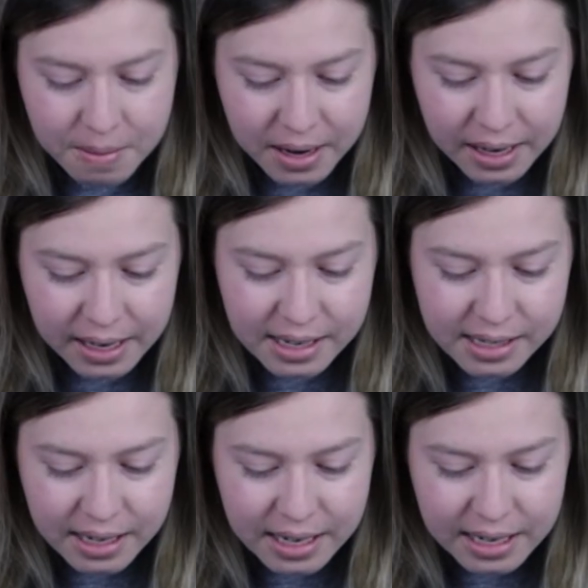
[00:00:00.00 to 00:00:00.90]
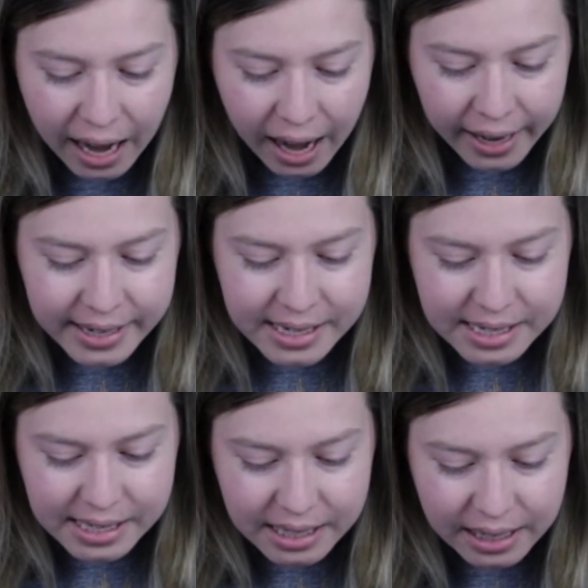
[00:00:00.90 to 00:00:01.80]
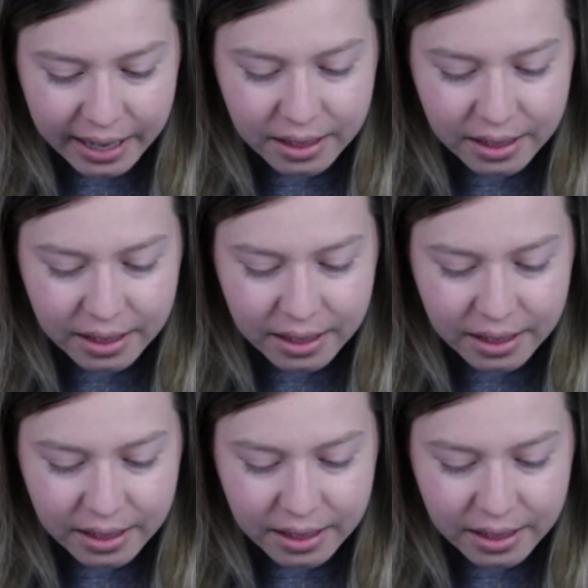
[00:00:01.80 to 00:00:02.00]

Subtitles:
mean, I guess I can kind of see like